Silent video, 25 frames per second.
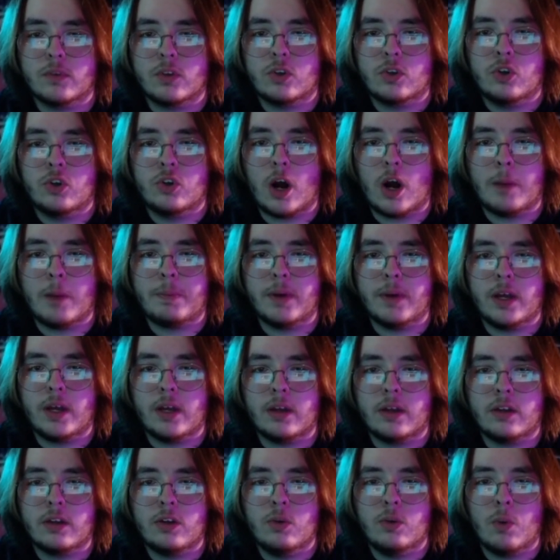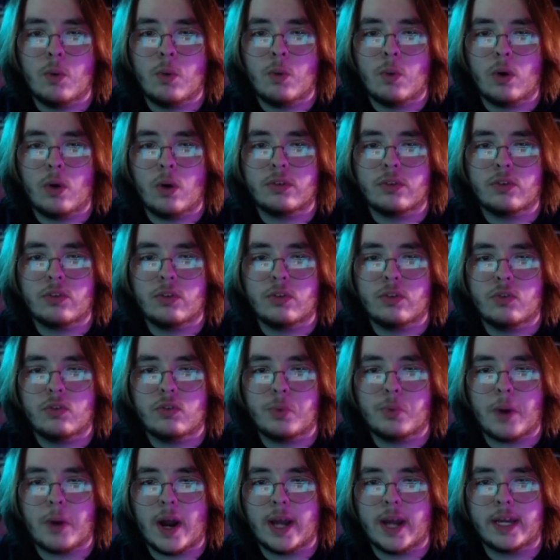crop it, you alt
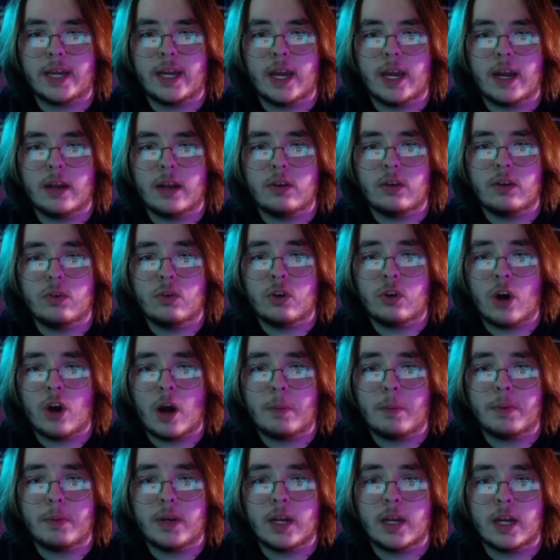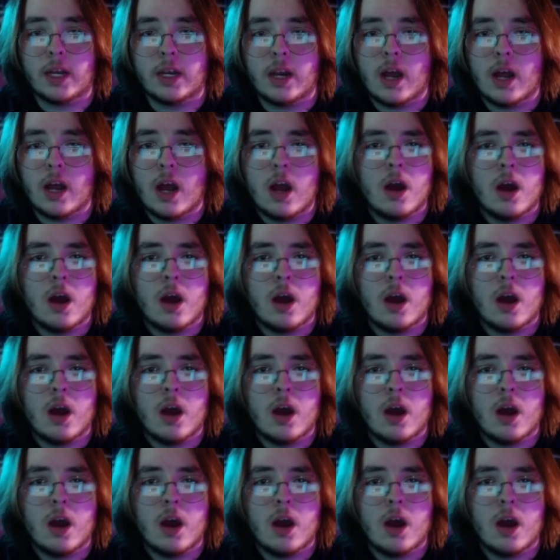drag it and you crop it in.